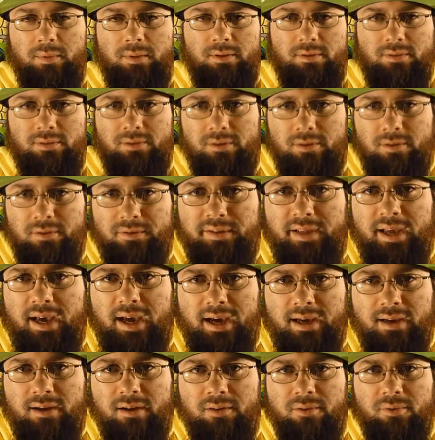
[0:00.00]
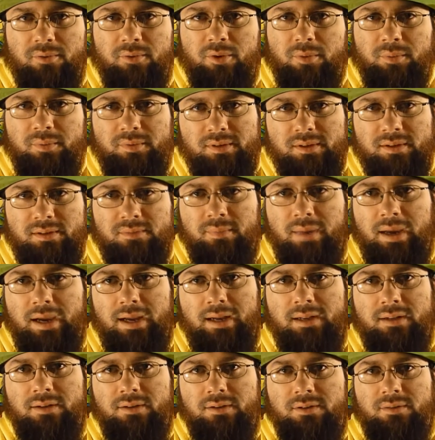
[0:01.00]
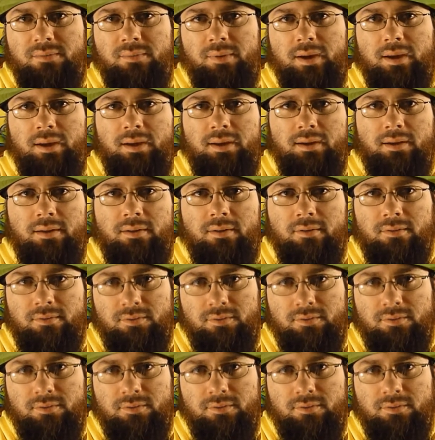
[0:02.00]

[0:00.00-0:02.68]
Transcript: and there's a little tag on the rope that says made in Japan, or